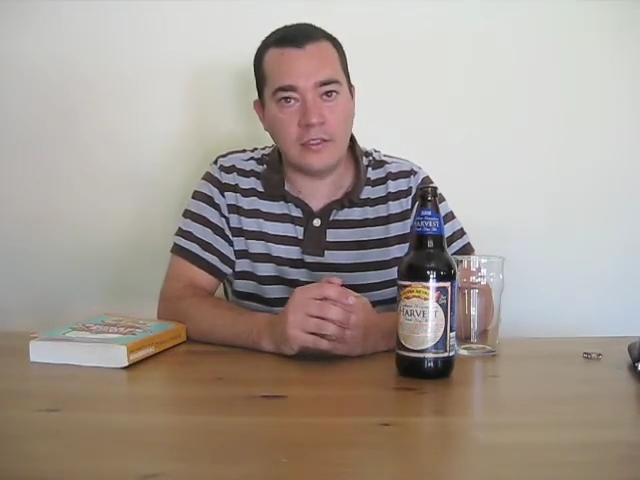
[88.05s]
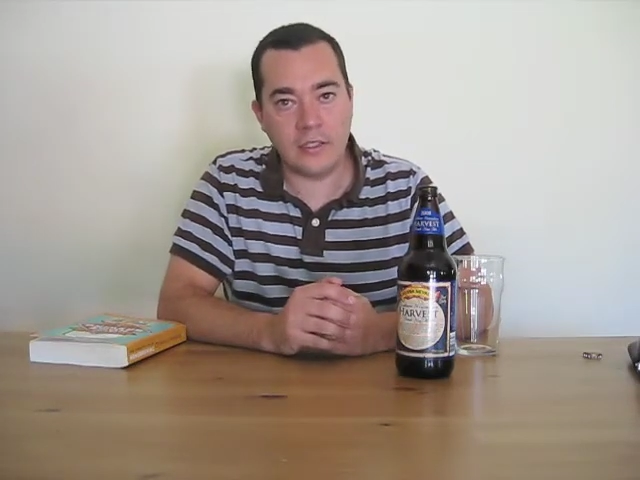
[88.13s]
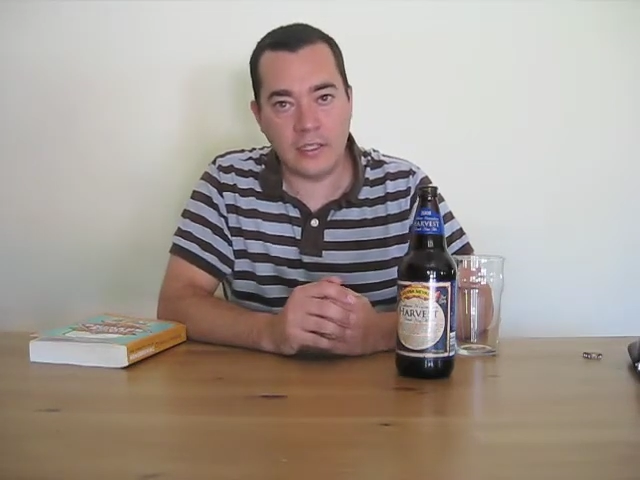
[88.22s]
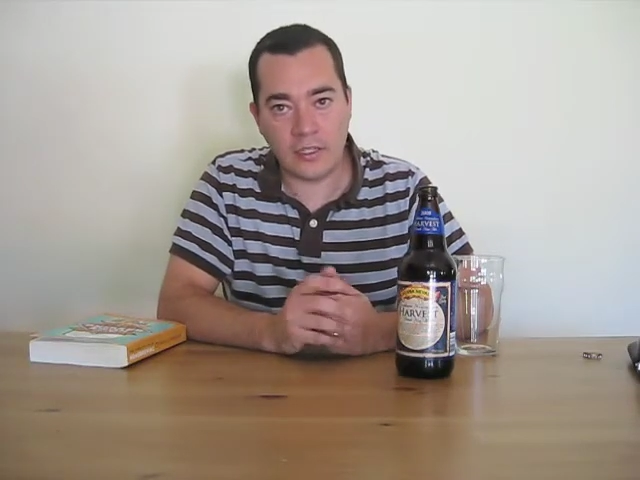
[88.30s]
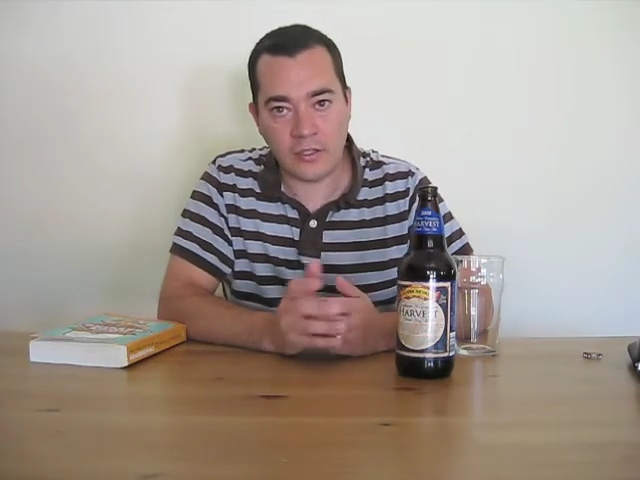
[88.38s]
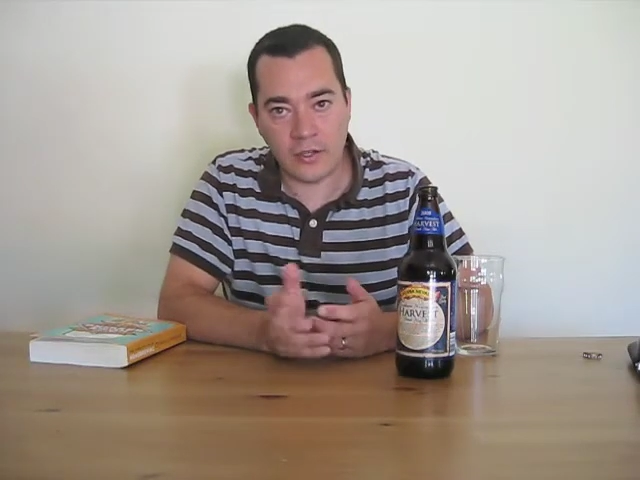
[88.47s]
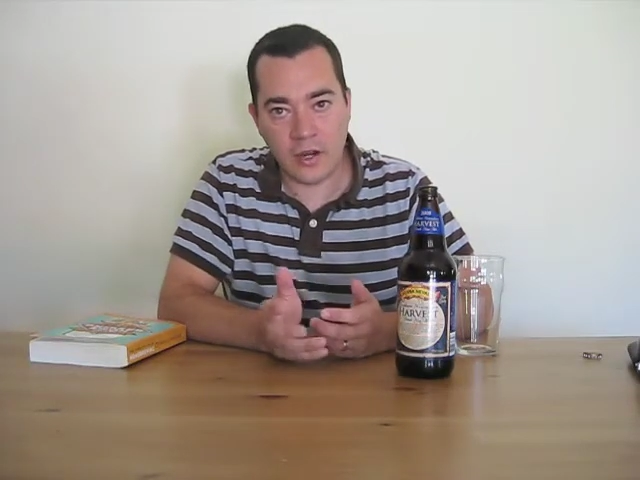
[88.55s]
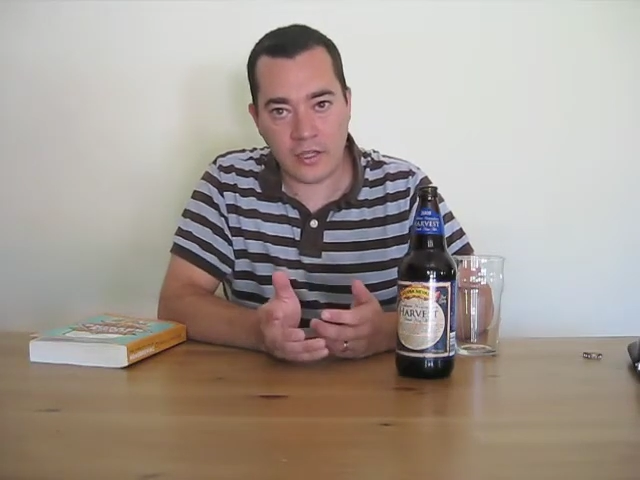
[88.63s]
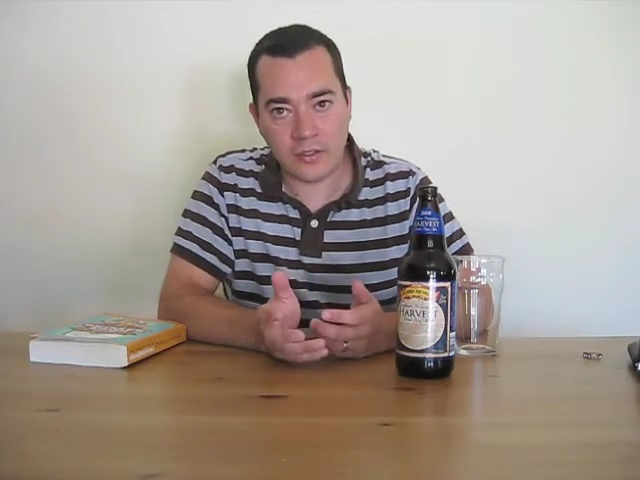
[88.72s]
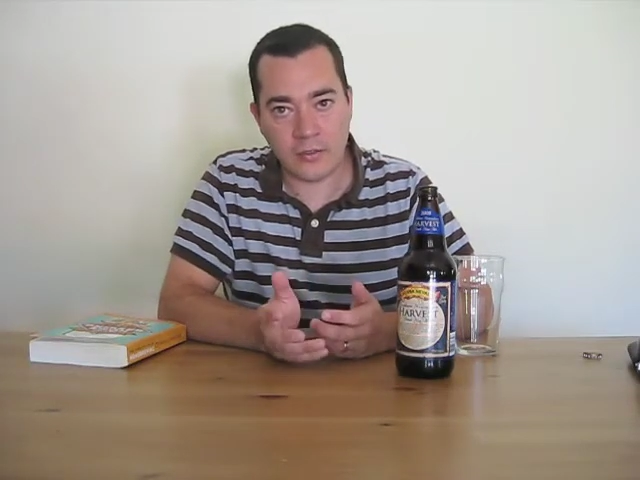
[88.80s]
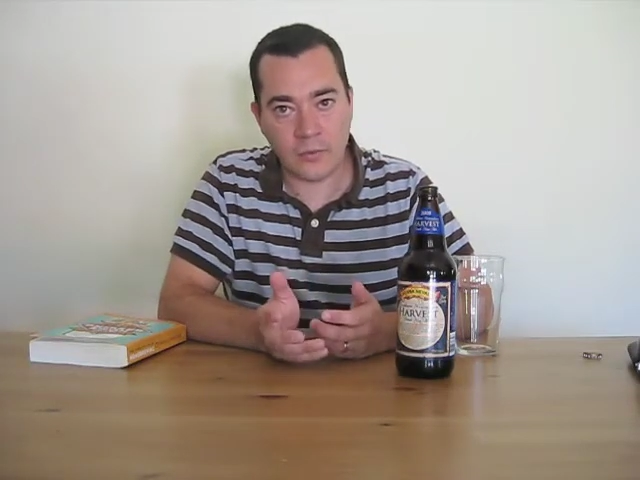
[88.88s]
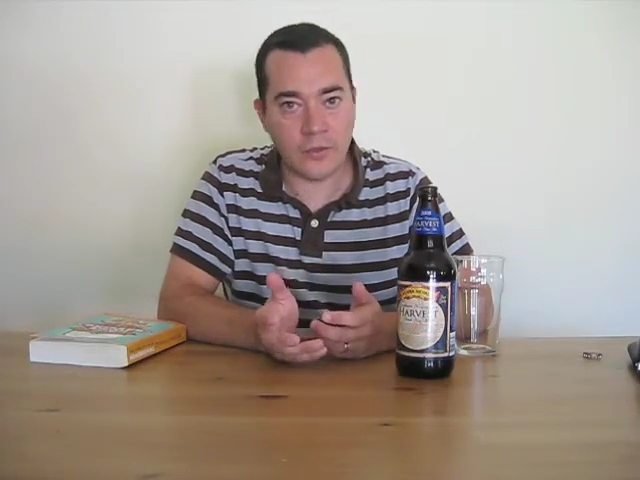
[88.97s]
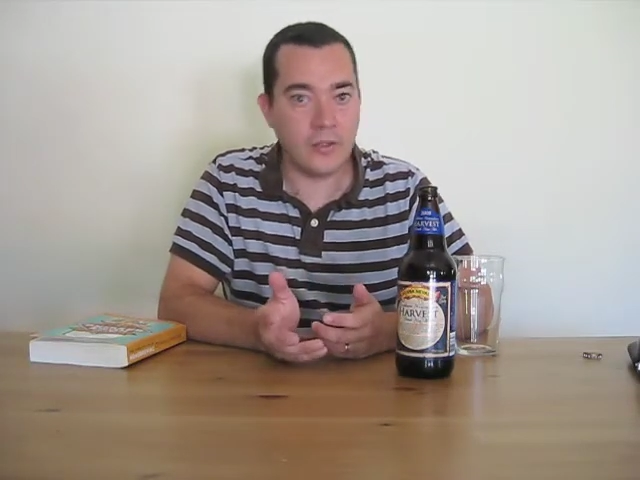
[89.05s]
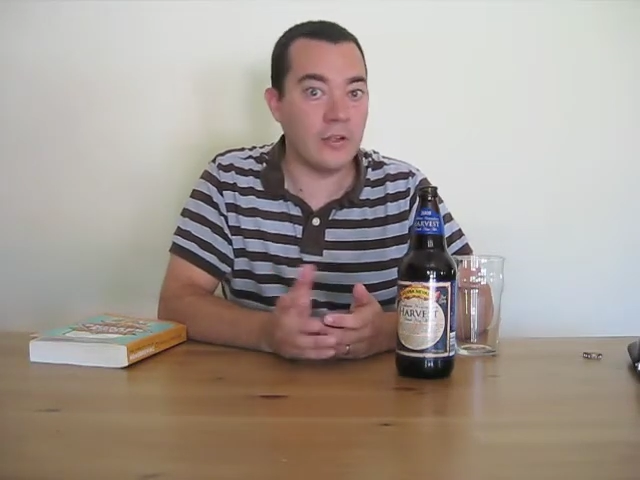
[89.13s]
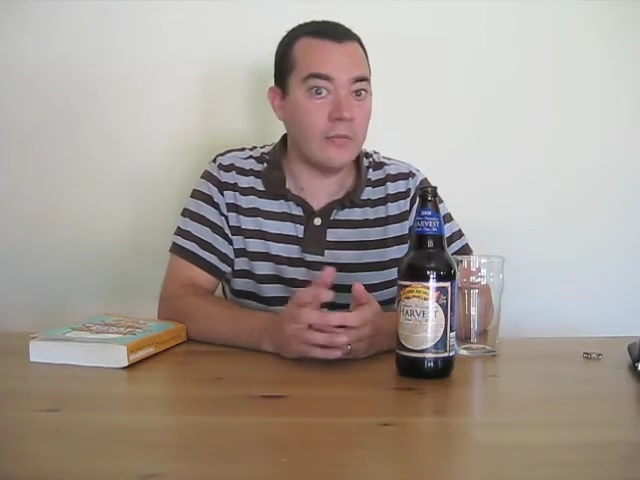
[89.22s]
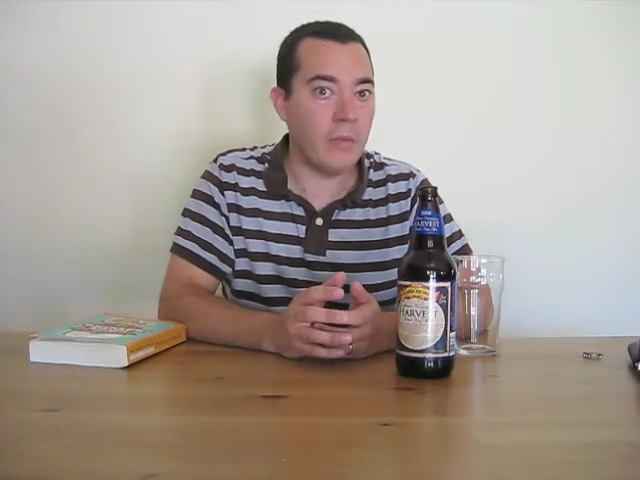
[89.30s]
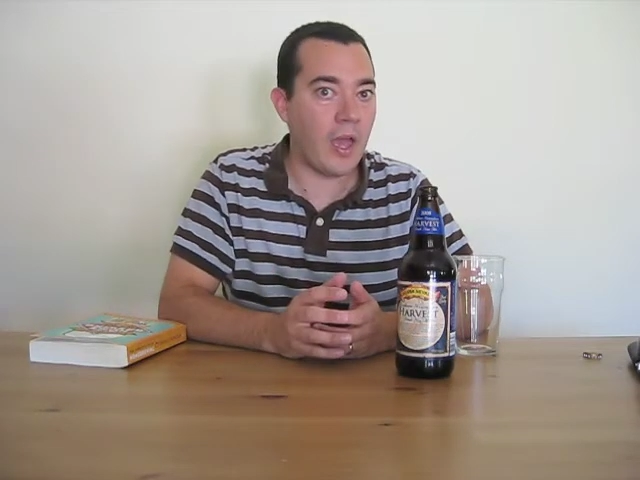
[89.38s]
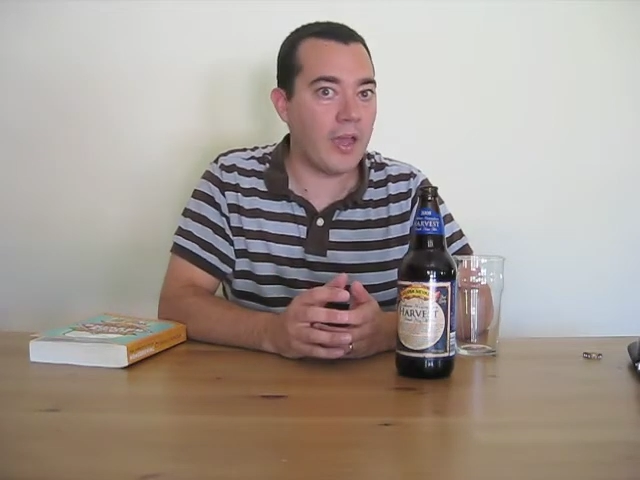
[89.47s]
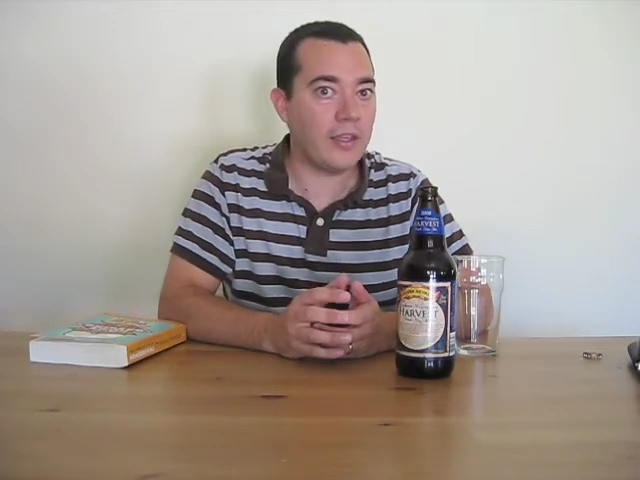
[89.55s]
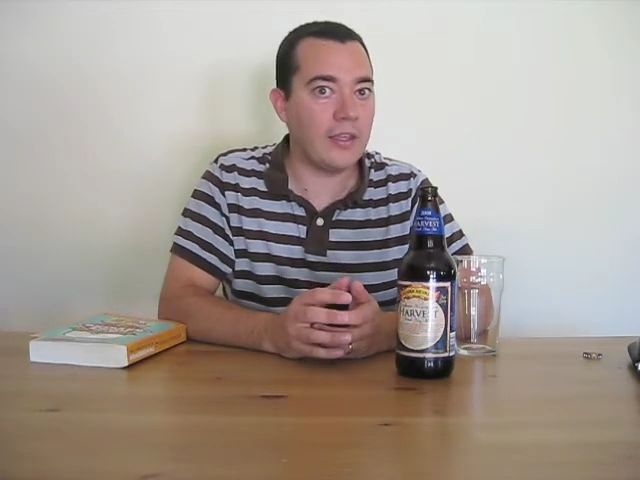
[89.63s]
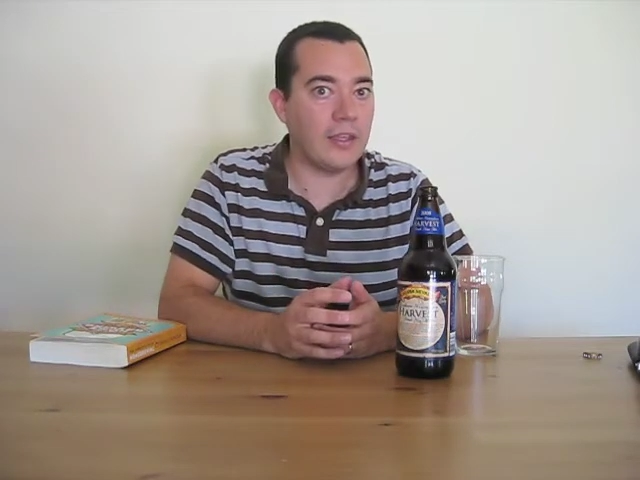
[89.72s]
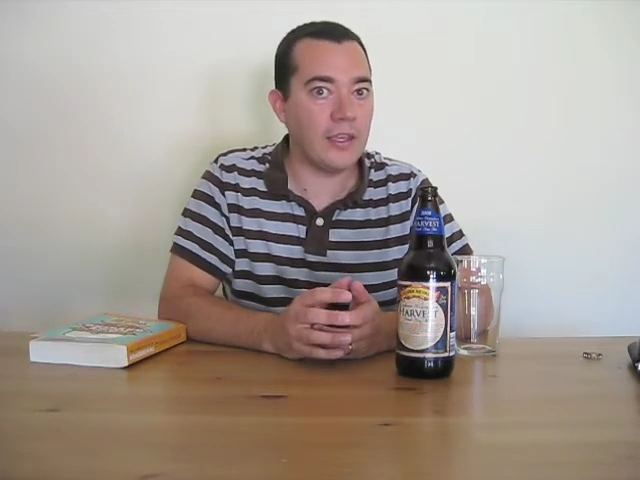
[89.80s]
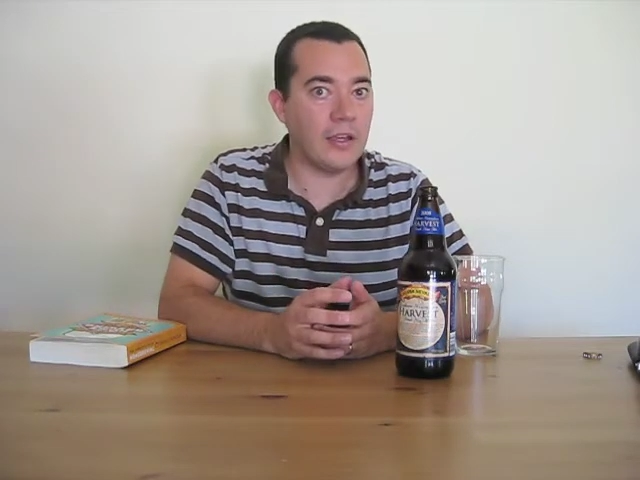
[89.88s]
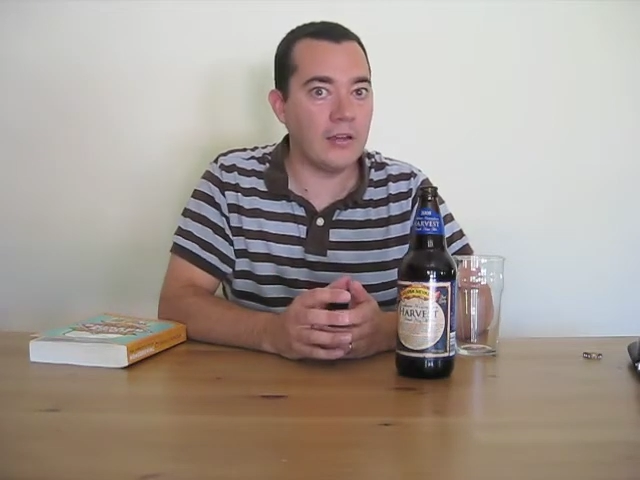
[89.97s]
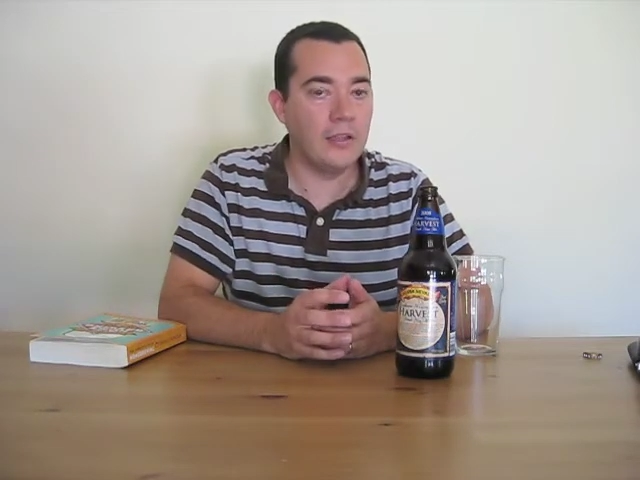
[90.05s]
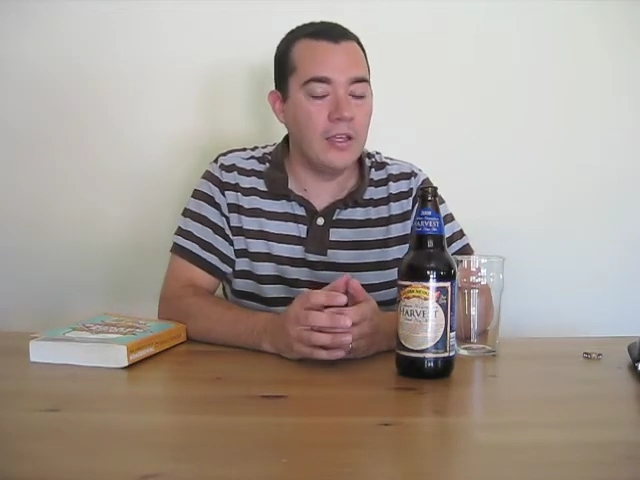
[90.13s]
to get across the world and back again,